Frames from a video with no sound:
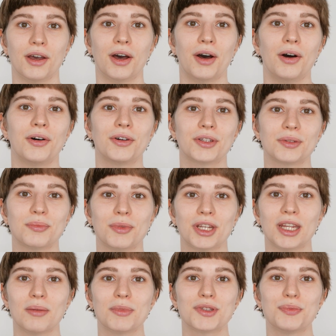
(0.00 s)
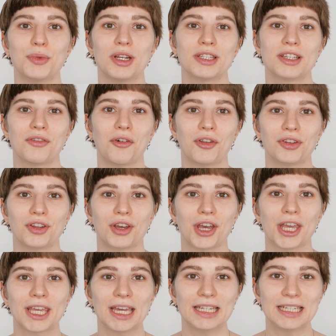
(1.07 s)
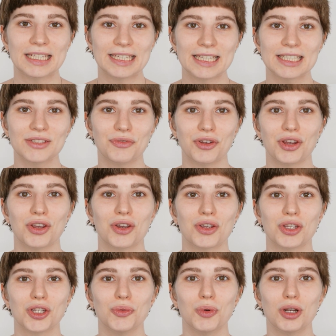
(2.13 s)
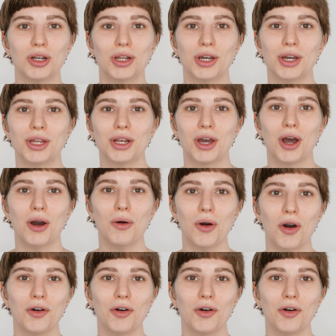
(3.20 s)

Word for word: Hi, my name is Melissa van Dijk and in this video you will learn how